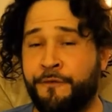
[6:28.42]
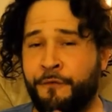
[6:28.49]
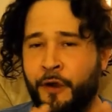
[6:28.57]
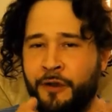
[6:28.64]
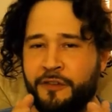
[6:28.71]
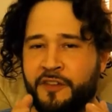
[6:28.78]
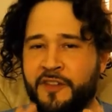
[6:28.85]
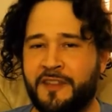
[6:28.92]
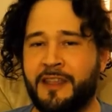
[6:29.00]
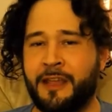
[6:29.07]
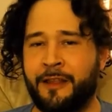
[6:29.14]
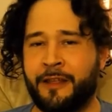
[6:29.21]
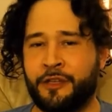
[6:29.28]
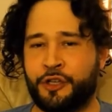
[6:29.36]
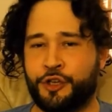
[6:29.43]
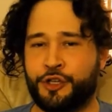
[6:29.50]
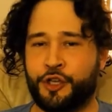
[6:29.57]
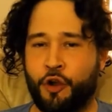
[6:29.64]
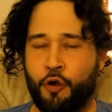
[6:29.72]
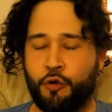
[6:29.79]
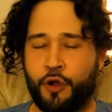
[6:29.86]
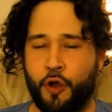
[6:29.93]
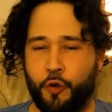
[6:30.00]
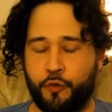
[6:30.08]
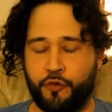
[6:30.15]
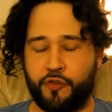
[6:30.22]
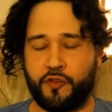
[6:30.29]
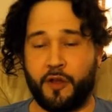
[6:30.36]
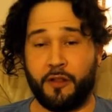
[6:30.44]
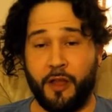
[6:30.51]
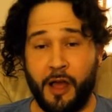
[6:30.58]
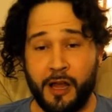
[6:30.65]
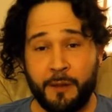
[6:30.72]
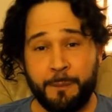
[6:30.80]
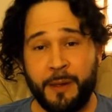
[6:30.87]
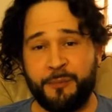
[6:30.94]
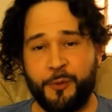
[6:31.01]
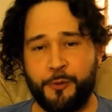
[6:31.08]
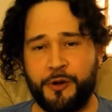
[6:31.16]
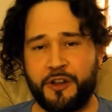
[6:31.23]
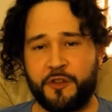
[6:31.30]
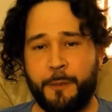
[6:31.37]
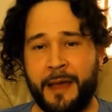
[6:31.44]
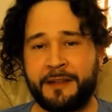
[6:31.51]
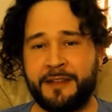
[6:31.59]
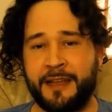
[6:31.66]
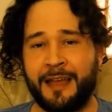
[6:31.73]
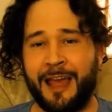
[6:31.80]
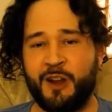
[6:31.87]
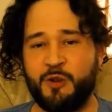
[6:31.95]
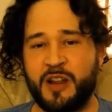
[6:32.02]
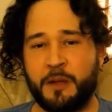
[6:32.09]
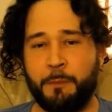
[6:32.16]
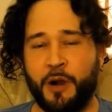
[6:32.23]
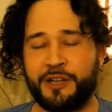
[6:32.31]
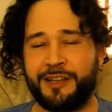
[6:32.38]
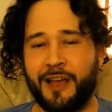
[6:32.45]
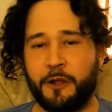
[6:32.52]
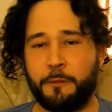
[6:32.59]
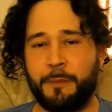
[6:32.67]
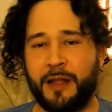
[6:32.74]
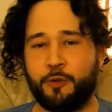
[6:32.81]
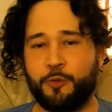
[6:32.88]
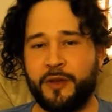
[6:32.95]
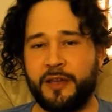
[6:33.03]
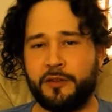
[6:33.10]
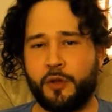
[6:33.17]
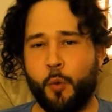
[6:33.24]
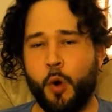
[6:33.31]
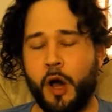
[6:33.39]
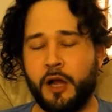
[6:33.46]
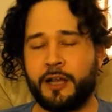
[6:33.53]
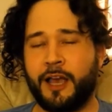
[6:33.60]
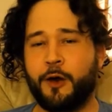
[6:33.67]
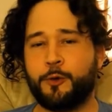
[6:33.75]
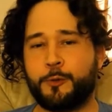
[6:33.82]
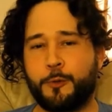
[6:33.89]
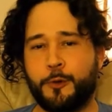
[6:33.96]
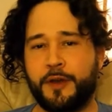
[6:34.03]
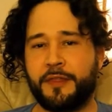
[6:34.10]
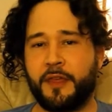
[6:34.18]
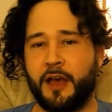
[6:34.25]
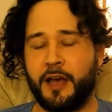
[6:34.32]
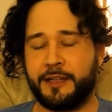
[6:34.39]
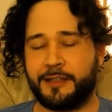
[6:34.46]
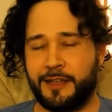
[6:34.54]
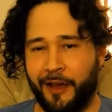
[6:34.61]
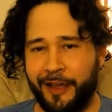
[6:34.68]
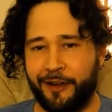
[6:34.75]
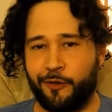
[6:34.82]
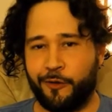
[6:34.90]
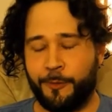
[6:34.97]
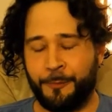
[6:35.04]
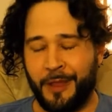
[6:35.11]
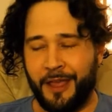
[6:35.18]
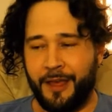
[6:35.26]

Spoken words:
far as stealing the show goes, a lot of people were expecting Eric Martel Bellouis to walk out with a title.